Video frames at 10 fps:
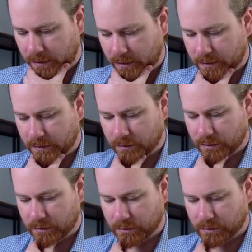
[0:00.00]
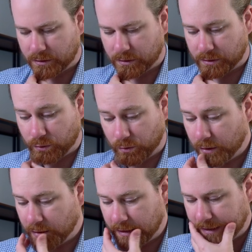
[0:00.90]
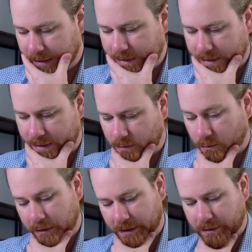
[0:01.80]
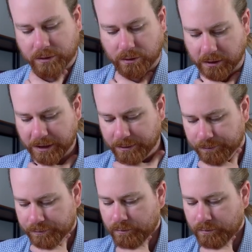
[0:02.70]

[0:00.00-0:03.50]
is strongly heated, or heated strongly?